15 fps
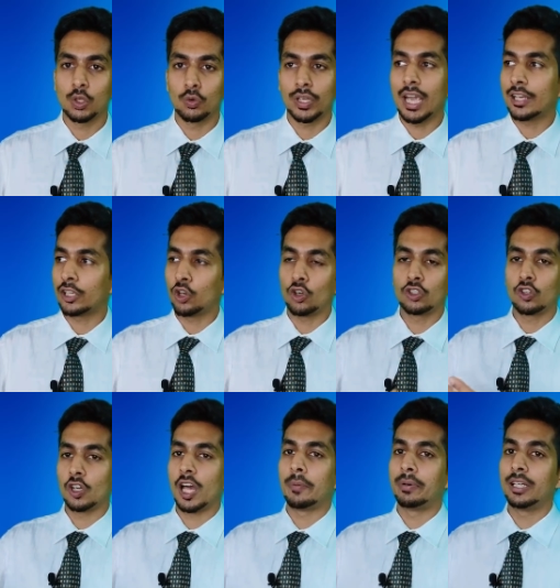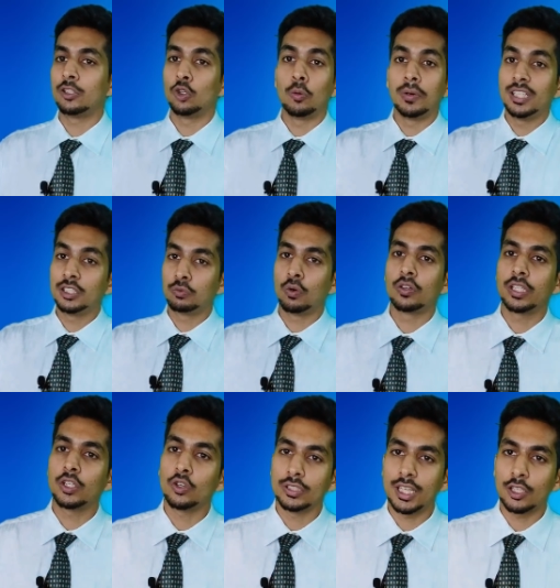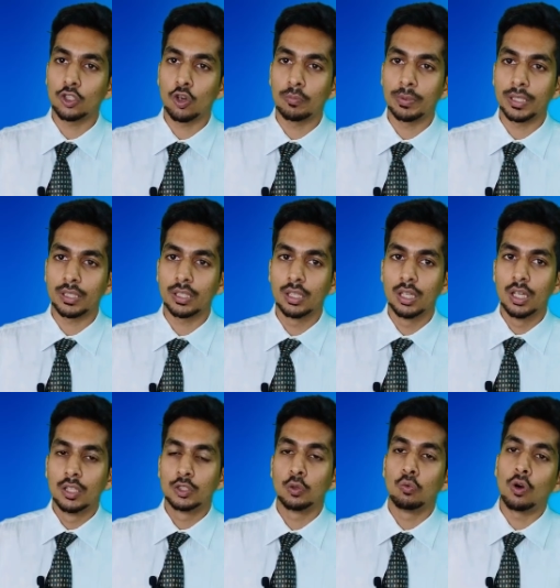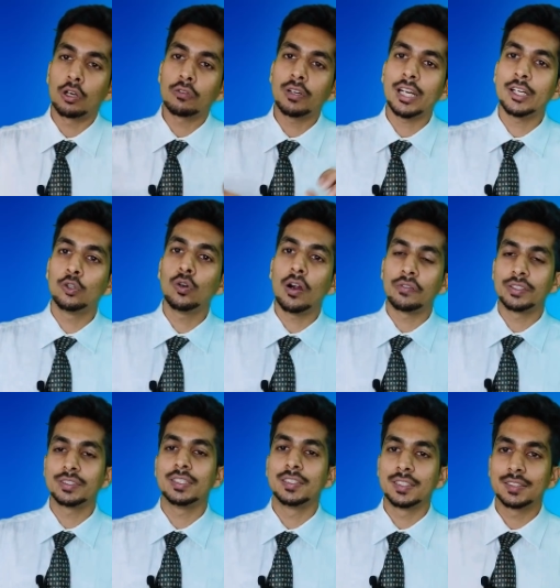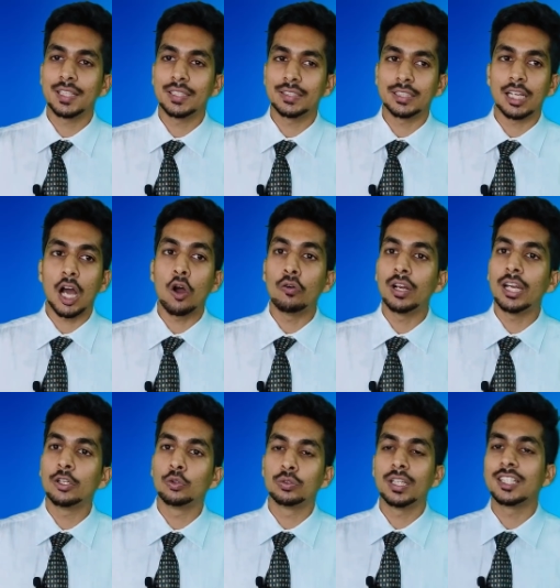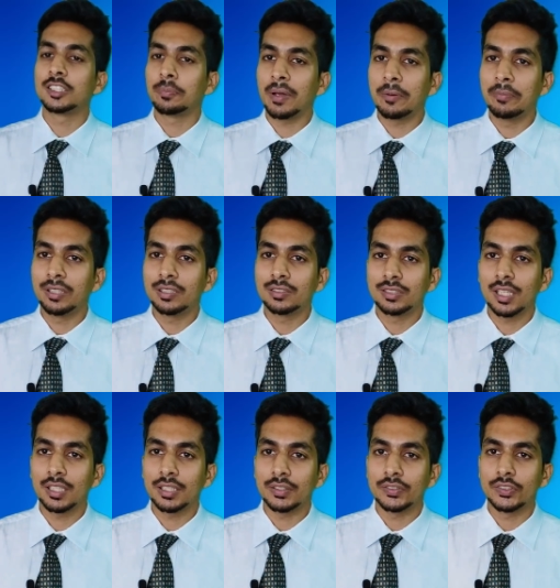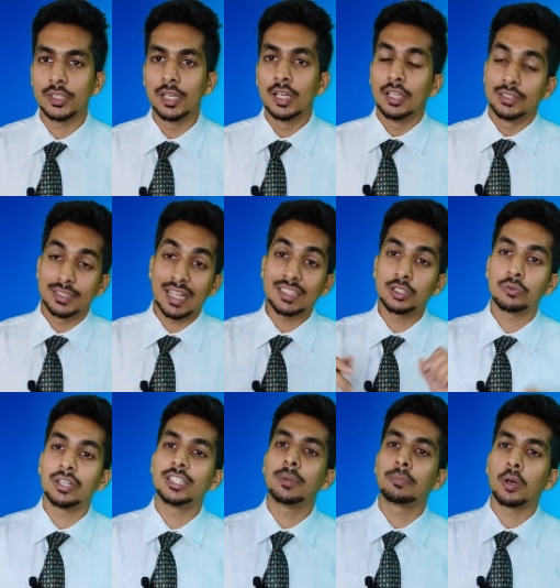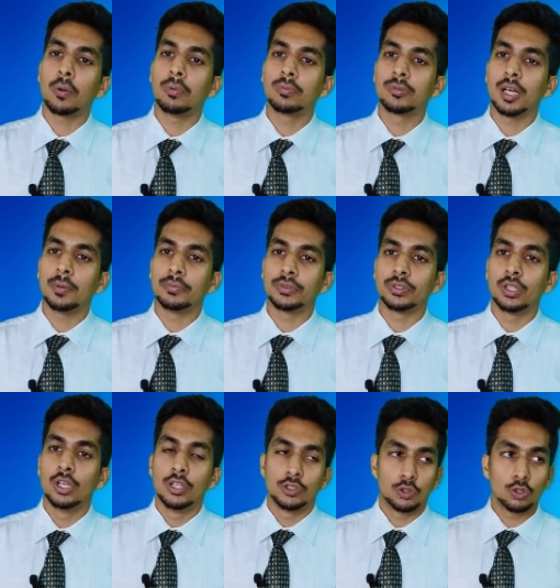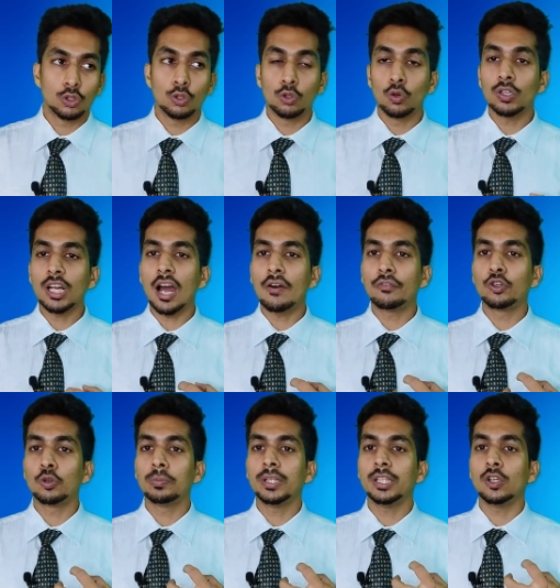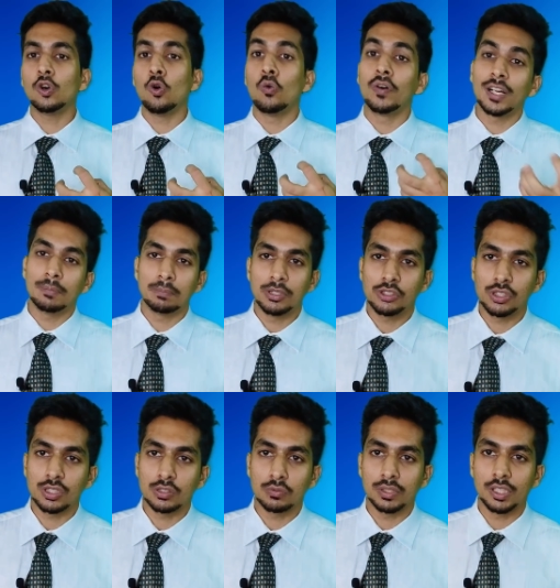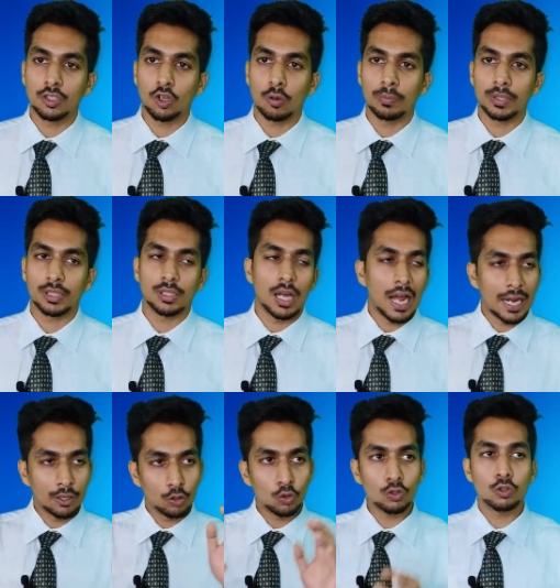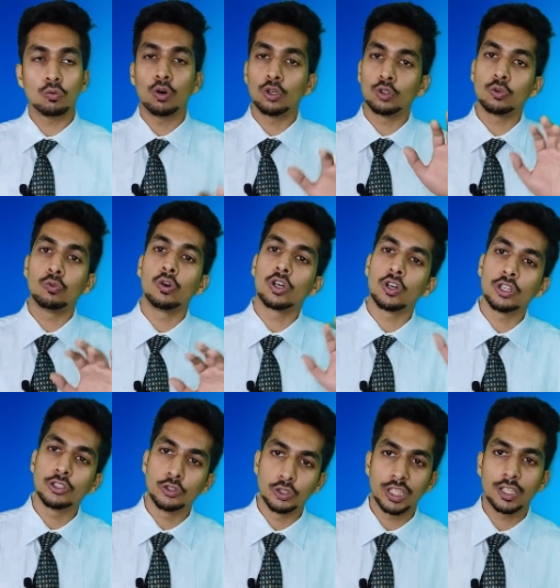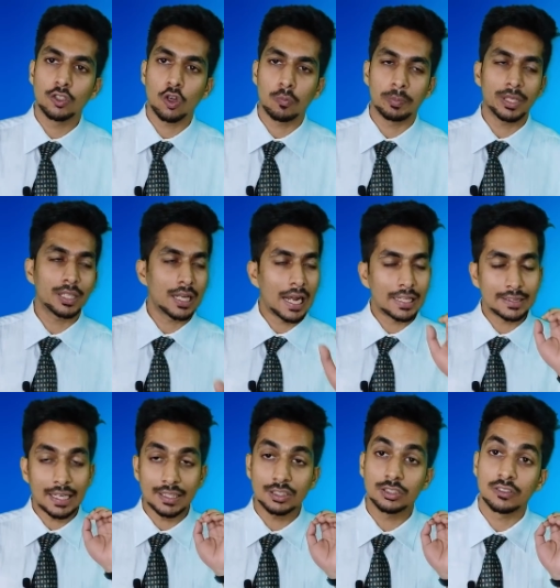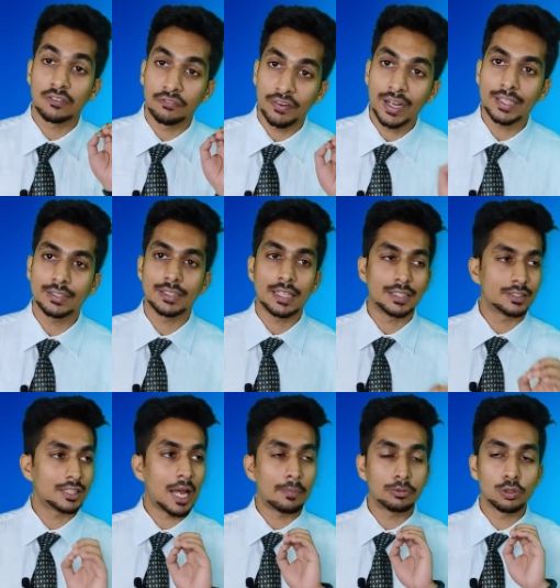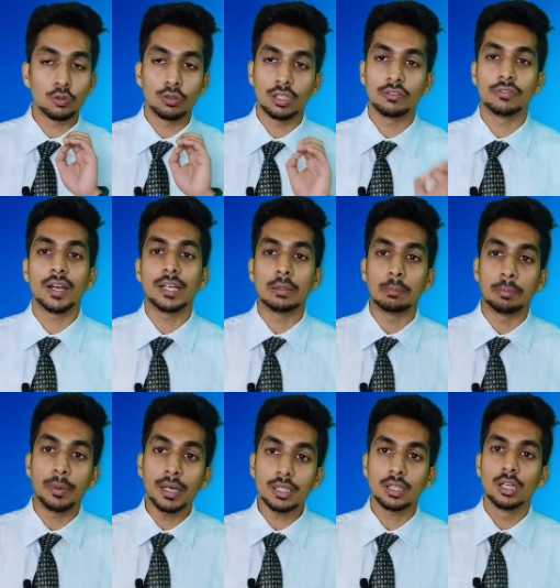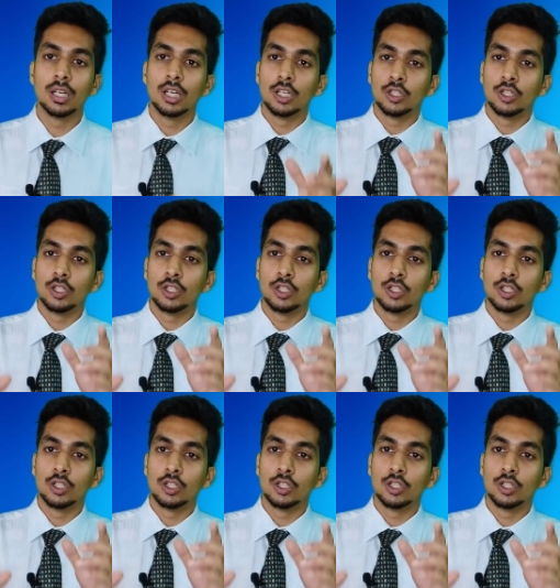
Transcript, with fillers: okay i cannot collaborate nobody is working on that topic so what will i do after synthesizing how will i do the experimental studies that's where the problem comes so you don't have to be over ambitious with the topic i know you want to work on a unique topic and that is fine that is absolutely fine but